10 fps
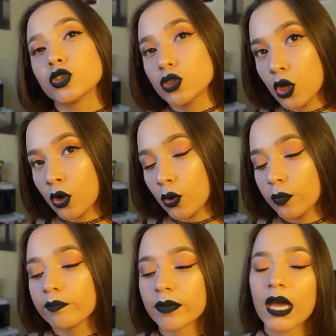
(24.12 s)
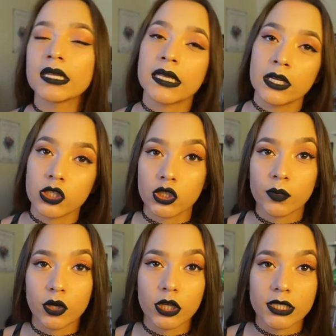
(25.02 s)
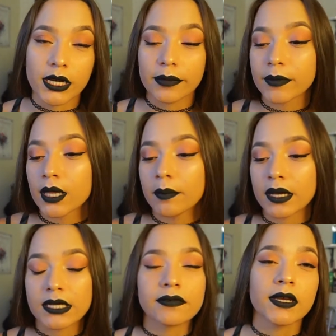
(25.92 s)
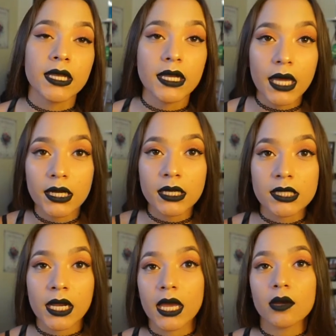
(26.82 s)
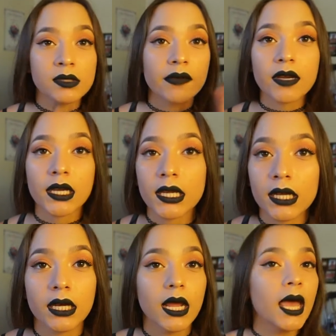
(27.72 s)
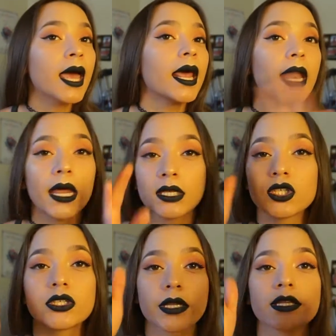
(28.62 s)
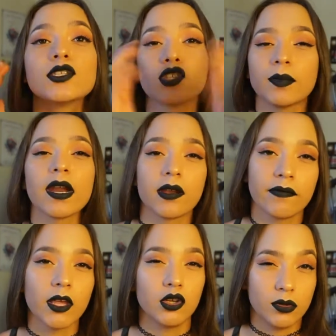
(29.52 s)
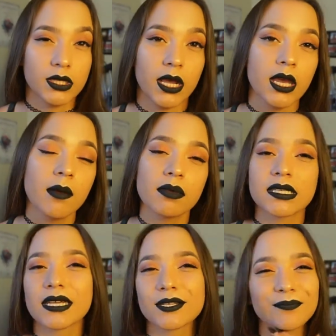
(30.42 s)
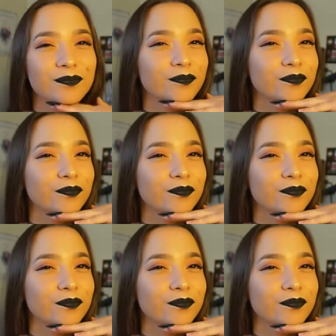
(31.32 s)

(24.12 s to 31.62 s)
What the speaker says: So I decided just to record it today, because if I didn't get it done today, it was never gonna get done, and it's just better if I do it today. Besides,